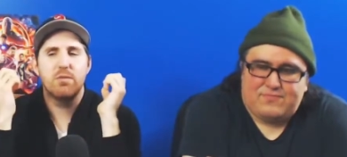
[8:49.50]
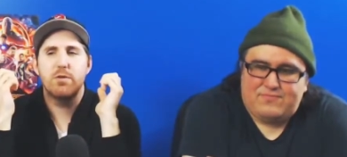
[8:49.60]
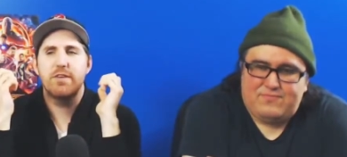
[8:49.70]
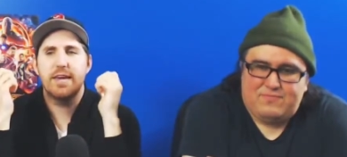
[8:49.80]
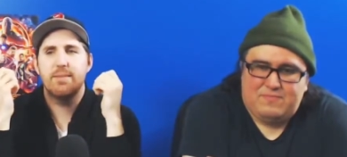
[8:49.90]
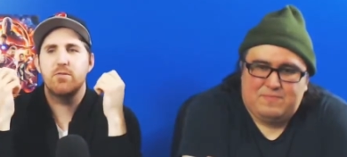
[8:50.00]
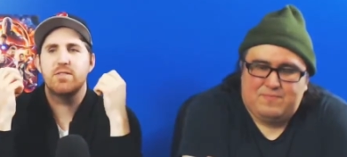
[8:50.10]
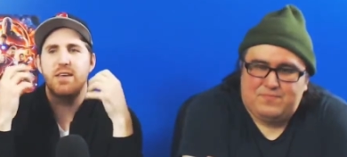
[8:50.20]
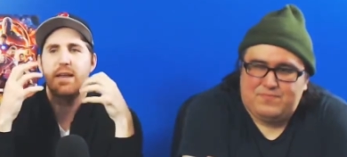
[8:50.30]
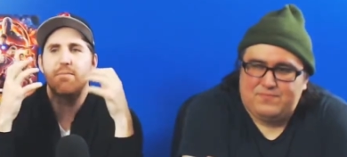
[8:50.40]
Speaker 1: movie came to
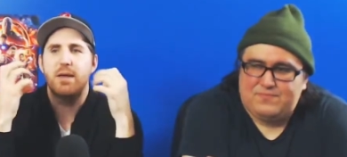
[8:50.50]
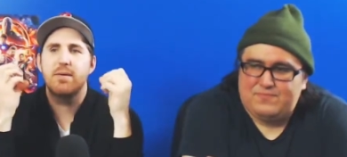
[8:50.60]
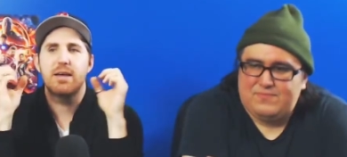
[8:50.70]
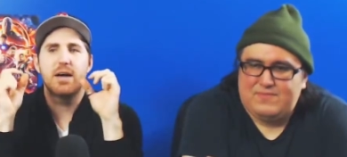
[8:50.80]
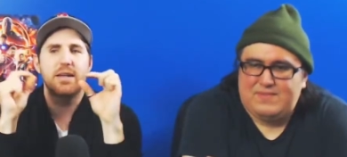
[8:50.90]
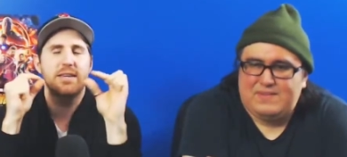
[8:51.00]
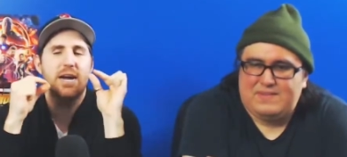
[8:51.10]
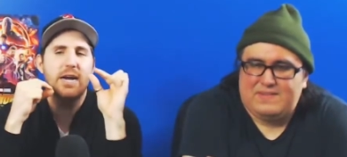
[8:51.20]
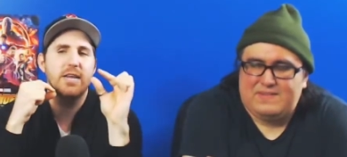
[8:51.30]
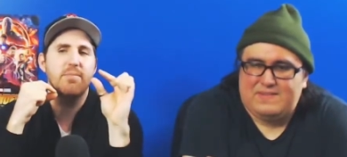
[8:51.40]
its end, maybe a, a
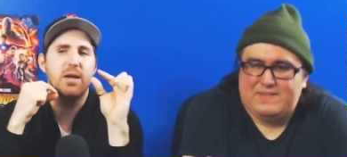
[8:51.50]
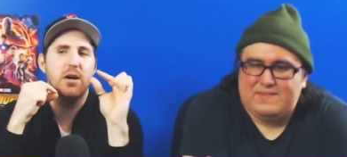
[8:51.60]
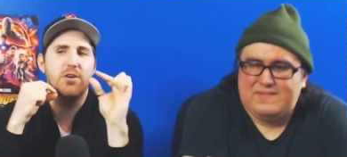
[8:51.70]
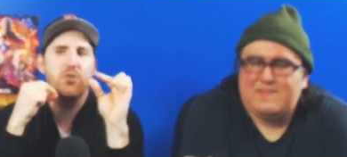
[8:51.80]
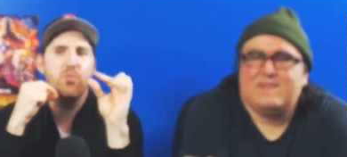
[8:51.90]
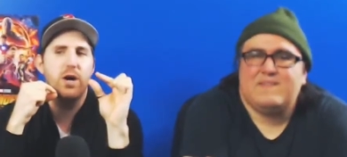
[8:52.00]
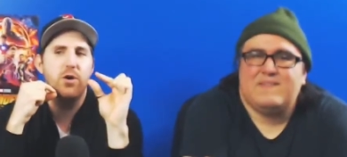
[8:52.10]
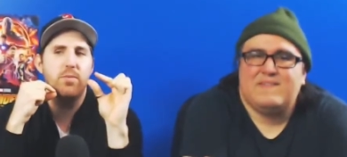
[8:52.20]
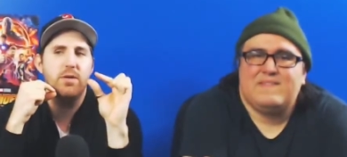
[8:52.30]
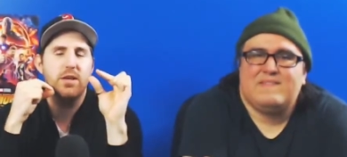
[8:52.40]
tiny bit
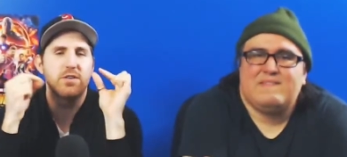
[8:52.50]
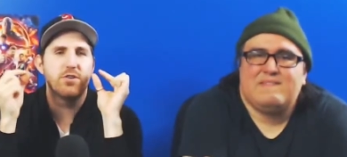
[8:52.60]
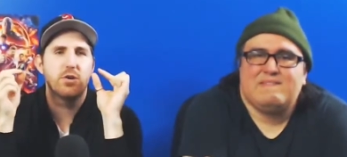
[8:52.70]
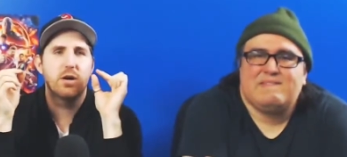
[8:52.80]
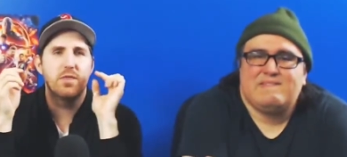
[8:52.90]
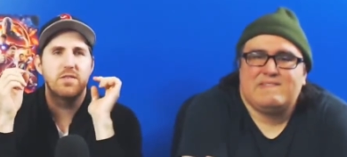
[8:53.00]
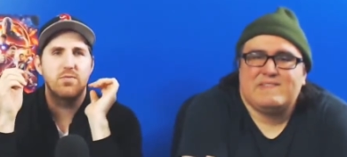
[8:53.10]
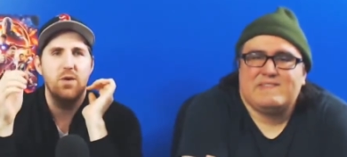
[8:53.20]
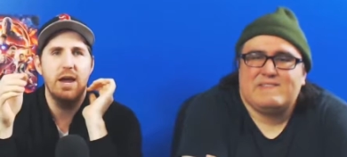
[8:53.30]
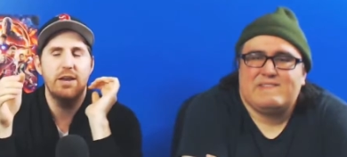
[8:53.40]
underwhelmed because you're on this
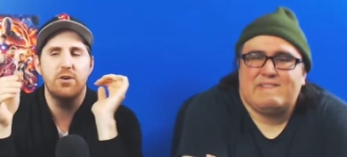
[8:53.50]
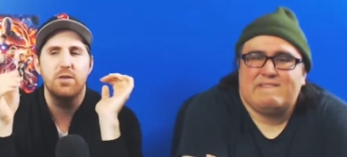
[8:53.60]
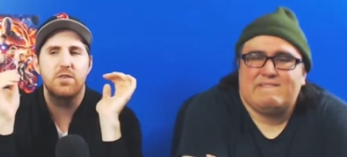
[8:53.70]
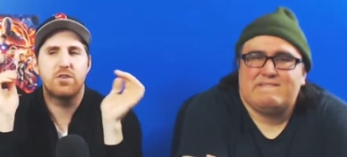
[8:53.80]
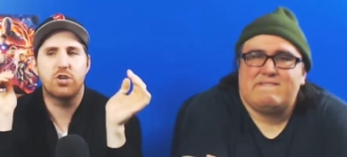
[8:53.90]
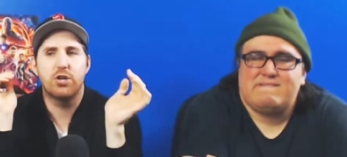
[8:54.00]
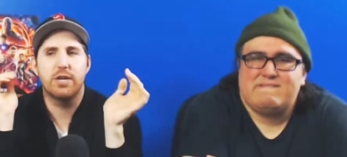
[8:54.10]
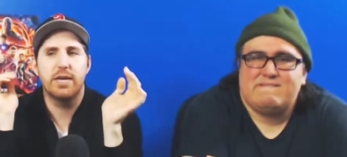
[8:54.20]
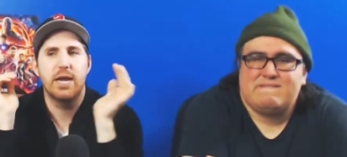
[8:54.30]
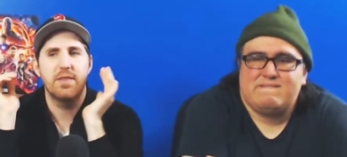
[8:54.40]
ride, you're on this
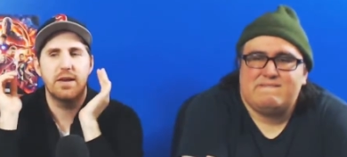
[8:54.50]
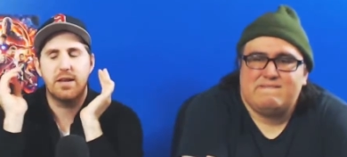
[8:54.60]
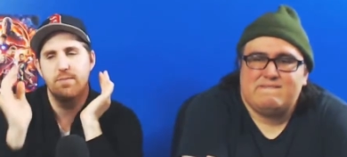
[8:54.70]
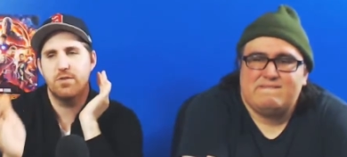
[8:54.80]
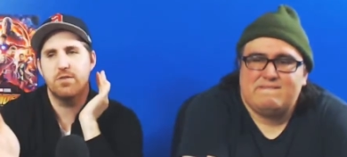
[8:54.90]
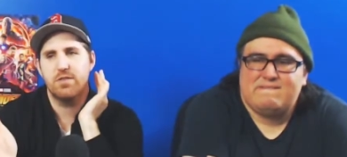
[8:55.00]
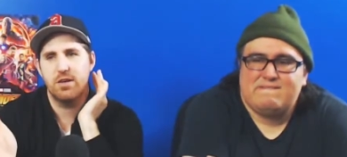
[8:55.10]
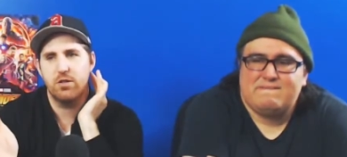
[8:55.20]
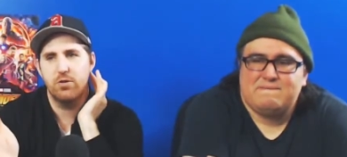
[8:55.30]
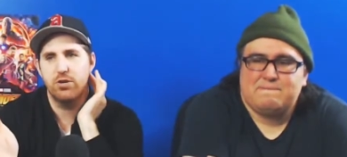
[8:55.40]
journey, and then it comes to its
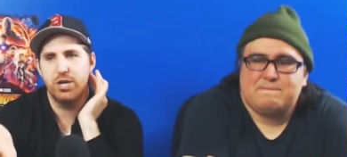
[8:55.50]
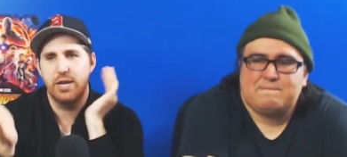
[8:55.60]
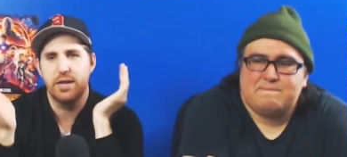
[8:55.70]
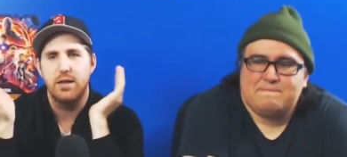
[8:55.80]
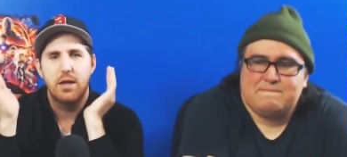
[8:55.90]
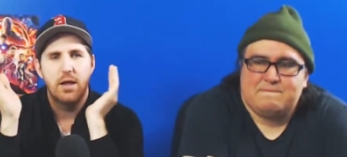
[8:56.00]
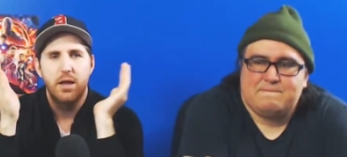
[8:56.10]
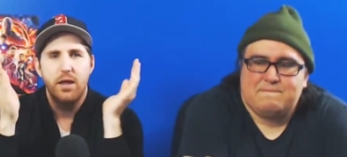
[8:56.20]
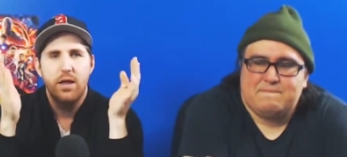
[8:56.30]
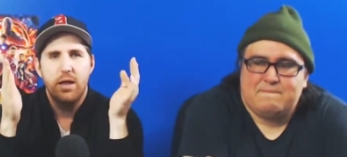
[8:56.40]
conclusion, and
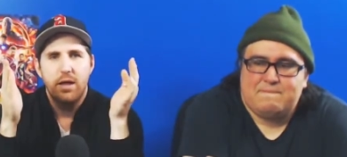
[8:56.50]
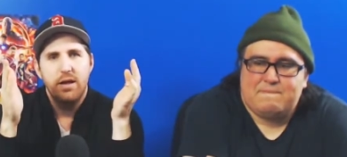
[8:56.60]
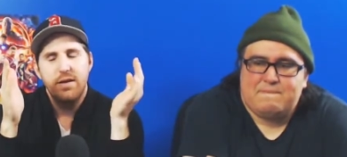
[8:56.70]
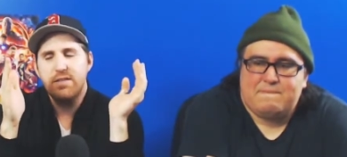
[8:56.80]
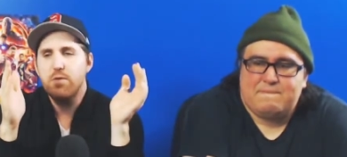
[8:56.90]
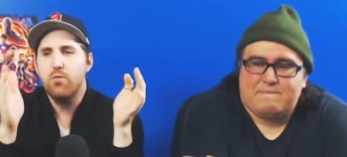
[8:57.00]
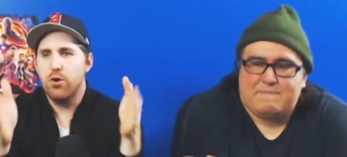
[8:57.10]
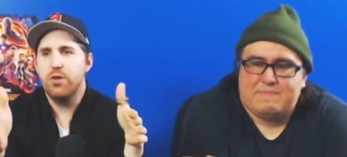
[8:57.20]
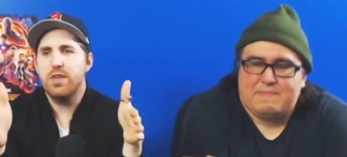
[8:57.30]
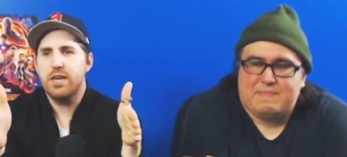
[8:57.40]
it's a
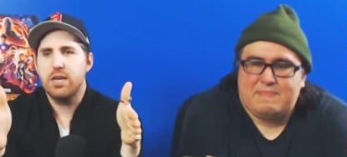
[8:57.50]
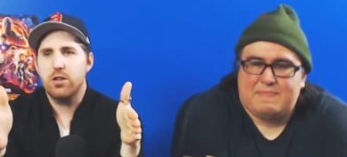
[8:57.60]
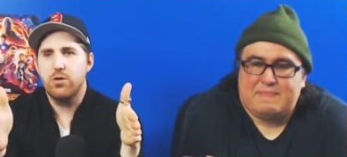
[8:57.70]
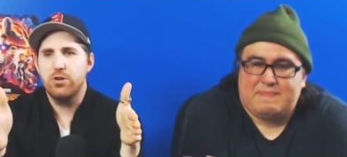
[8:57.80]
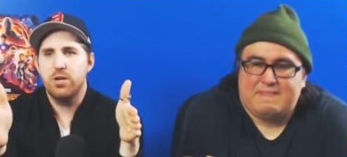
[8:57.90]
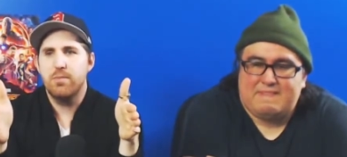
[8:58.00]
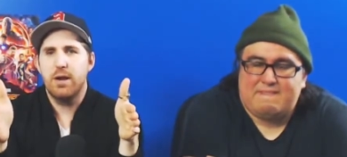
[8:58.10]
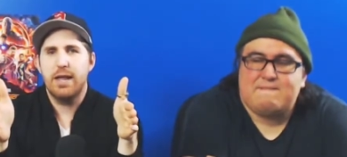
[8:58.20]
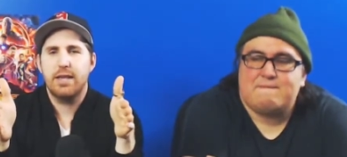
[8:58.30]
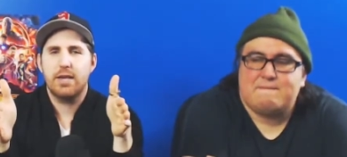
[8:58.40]
worthy conclusion,
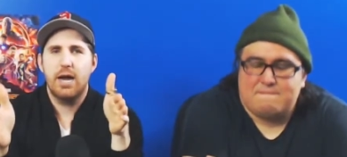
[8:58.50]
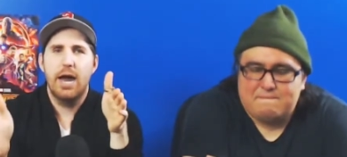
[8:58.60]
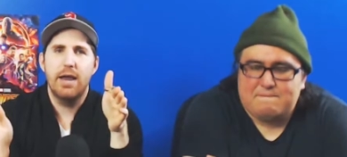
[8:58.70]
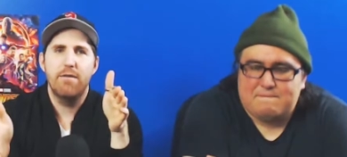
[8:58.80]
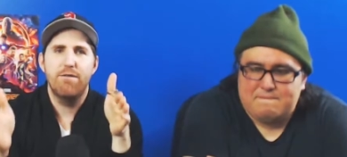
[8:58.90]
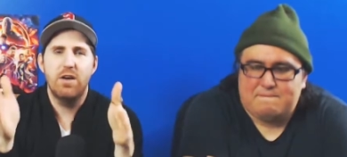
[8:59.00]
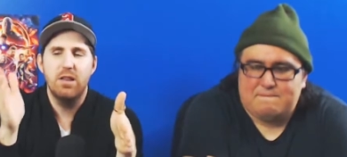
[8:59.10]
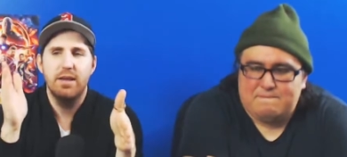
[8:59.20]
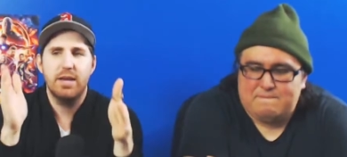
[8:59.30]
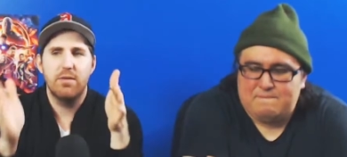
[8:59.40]
but I kind of
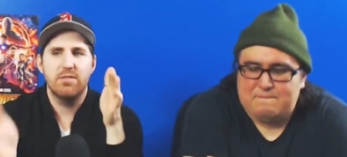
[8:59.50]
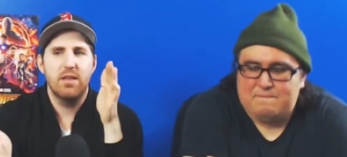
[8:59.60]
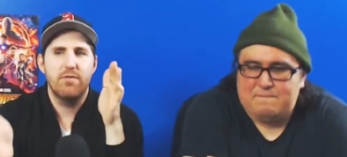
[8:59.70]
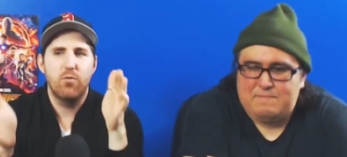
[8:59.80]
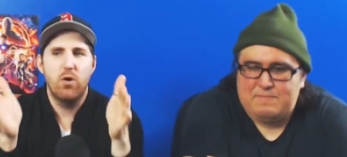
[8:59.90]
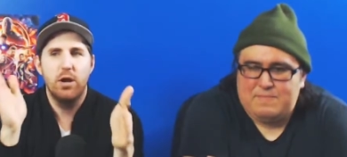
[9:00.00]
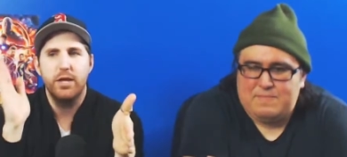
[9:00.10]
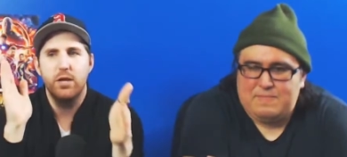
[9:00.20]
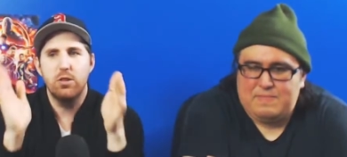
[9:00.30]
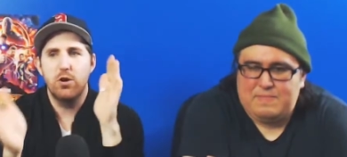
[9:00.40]
felt like I was left
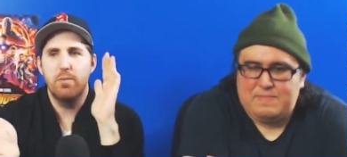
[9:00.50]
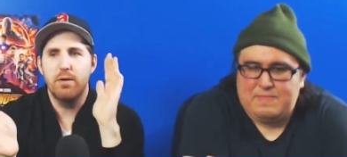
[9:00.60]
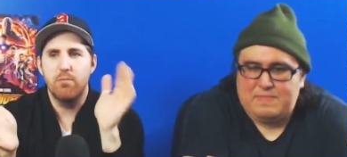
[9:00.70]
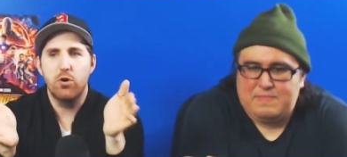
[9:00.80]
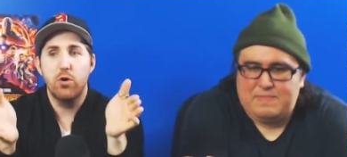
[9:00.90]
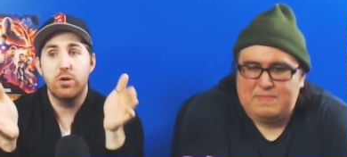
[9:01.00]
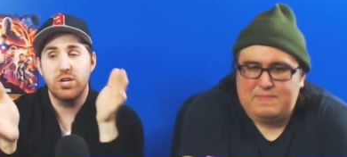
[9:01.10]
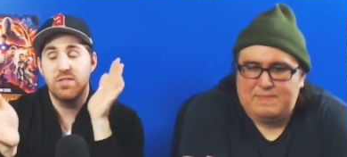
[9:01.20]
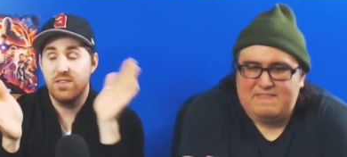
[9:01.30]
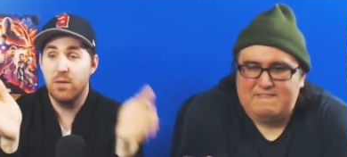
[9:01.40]
wanting a little bit more, which
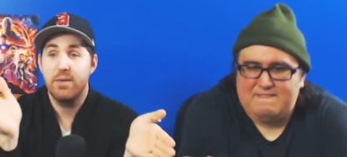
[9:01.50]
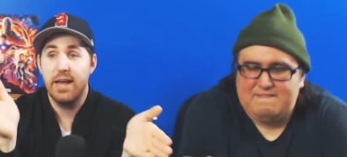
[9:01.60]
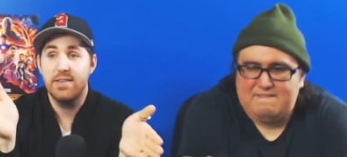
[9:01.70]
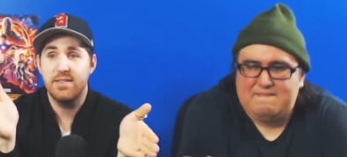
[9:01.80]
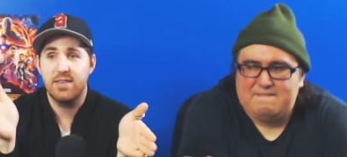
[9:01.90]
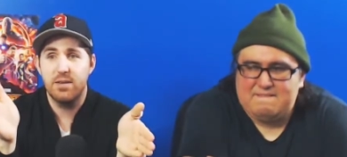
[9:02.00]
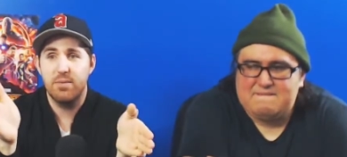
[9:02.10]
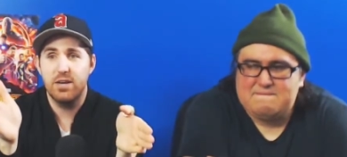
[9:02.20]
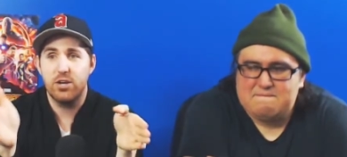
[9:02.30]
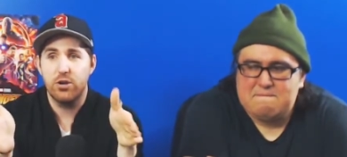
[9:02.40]
in some cases can
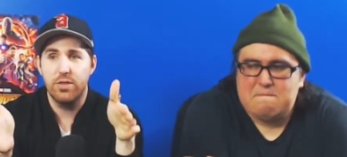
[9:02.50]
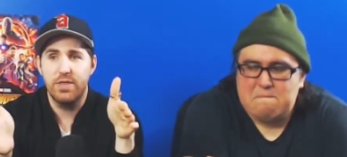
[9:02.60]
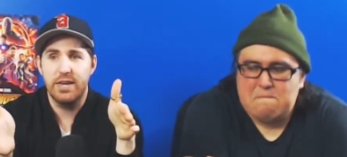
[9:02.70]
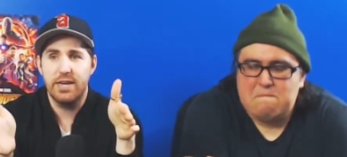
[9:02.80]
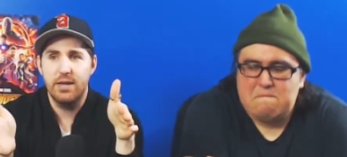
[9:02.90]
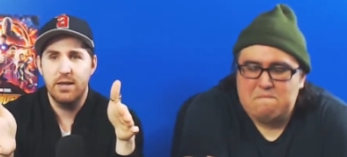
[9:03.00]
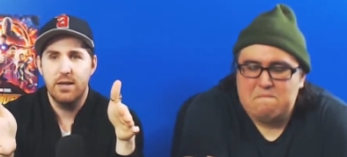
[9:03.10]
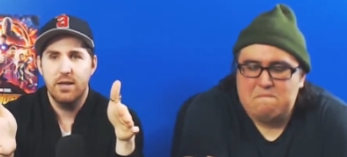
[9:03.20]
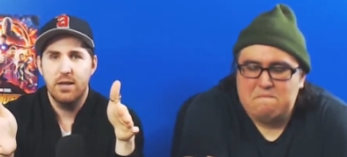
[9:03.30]
be a good thing. Uh-huh.